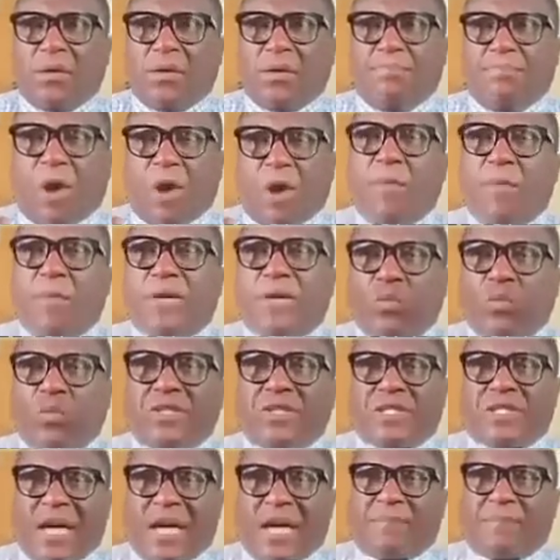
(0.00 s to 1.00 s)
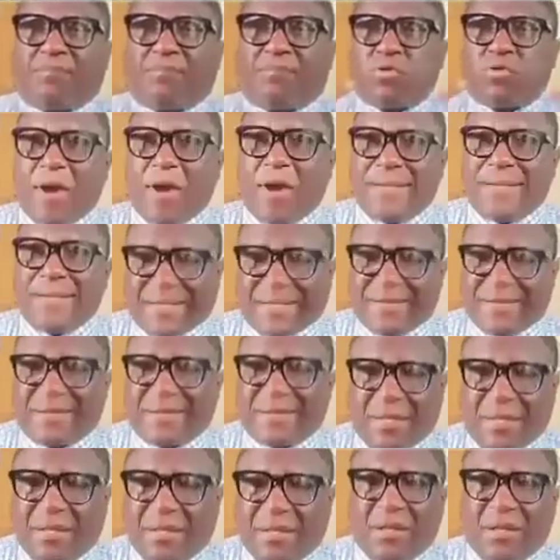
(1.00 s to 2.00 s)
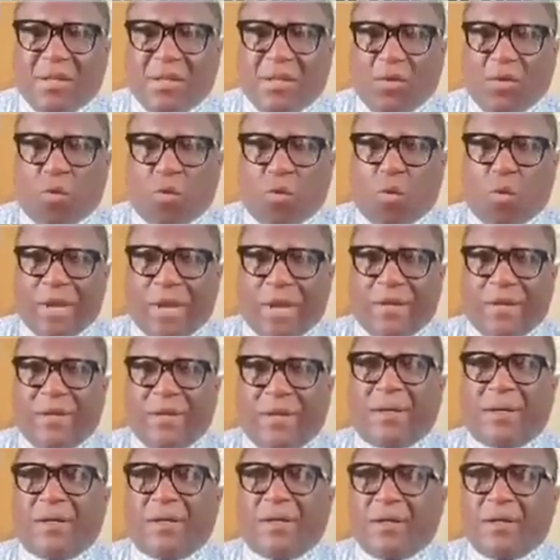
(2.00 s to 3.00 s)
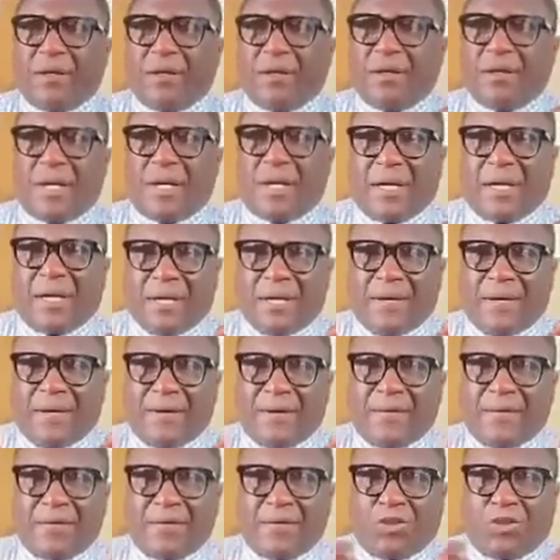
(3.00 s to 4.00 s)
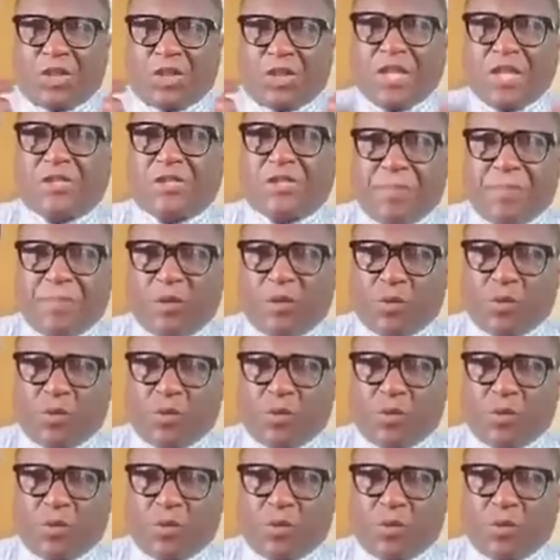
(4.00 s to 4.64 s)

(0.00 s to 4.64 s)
Bowman was not present when judgment